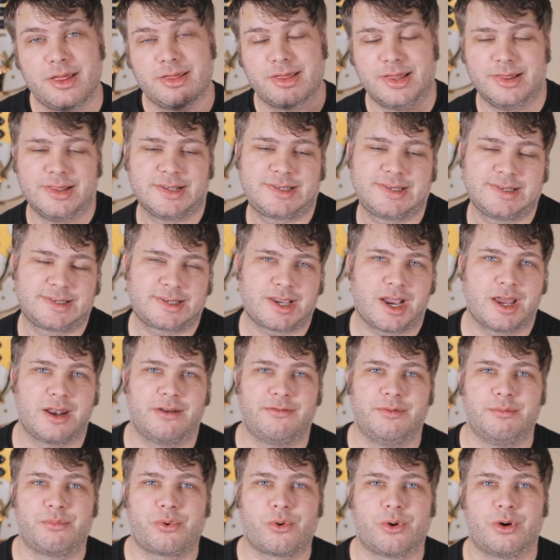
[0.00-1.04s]
And this is kind
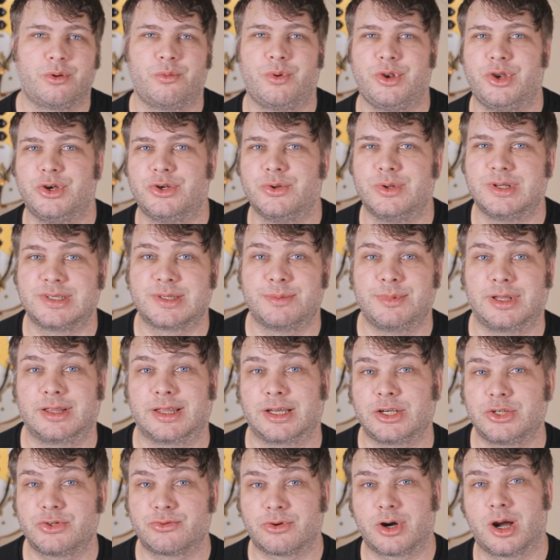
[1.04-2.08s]
of important when you're doing something
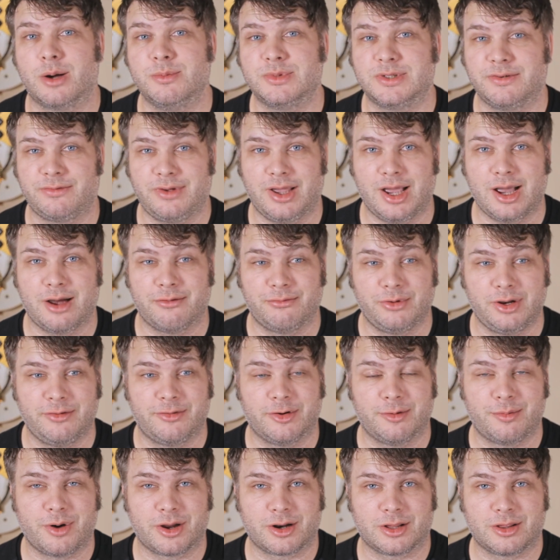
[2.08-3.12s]
like drums. If you have
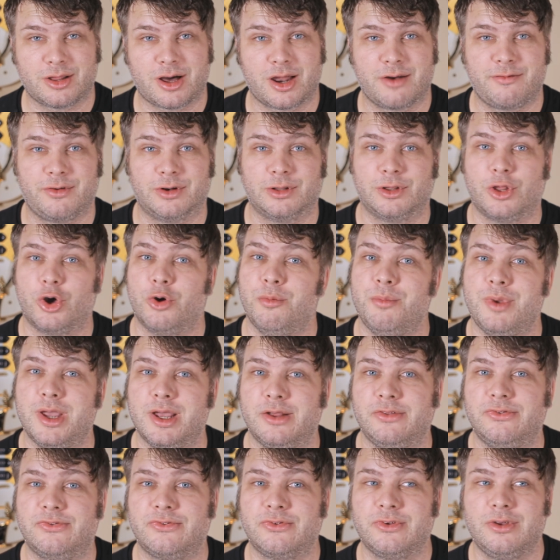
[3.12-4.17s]
reverb on a lot of your low
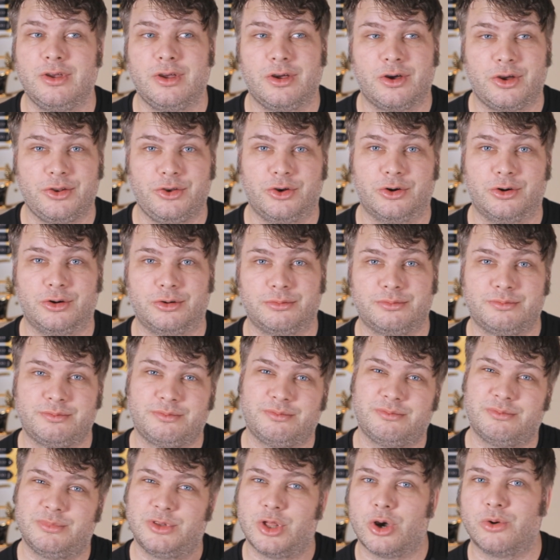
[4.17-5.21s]
mids and your
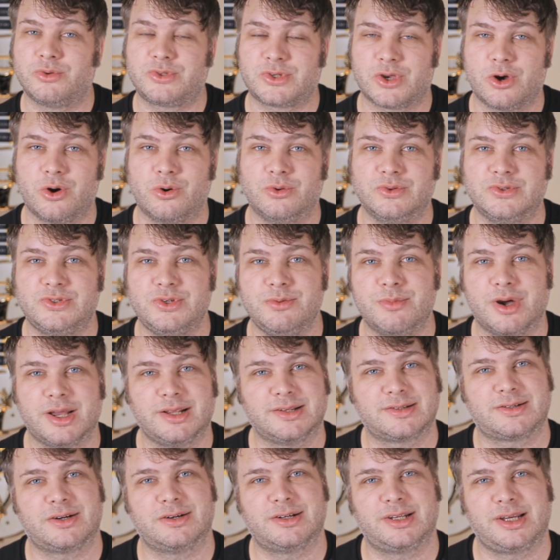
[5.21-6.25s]
low tones, you
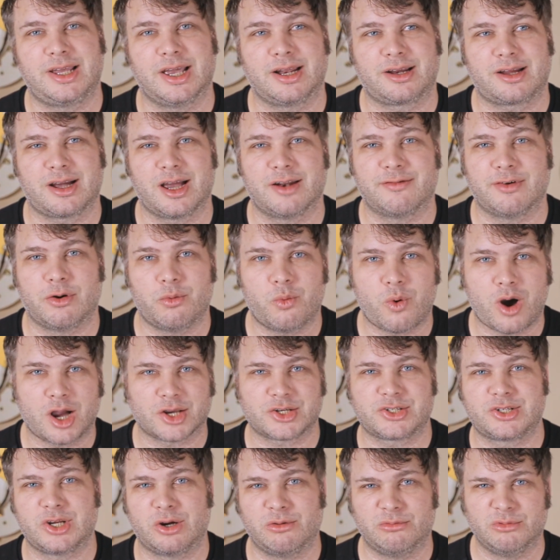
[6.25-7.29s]
might start to get kind of a
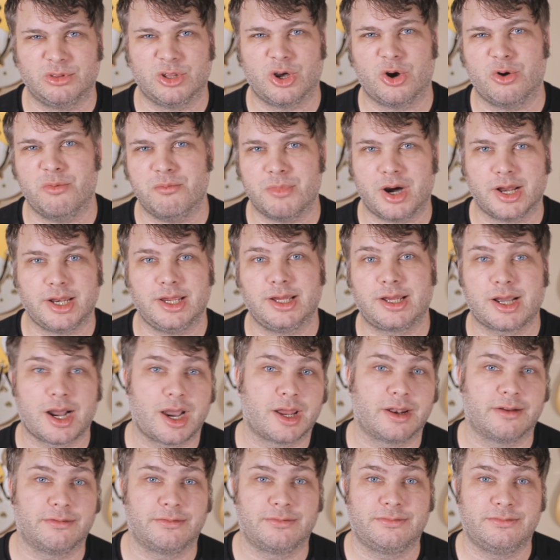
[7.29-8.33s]
washed out, low, muddy
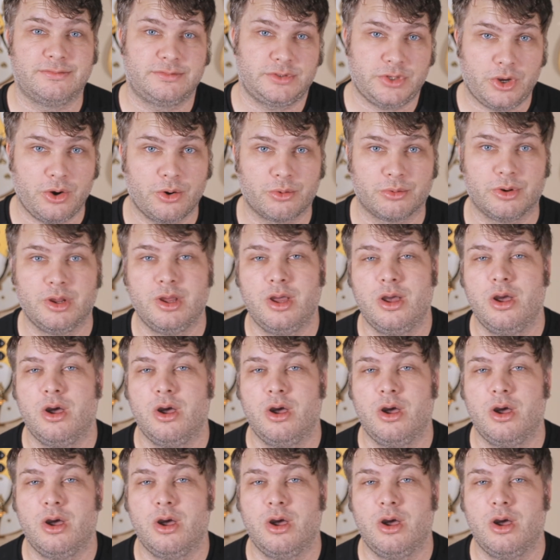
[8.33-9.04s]
kind of tone.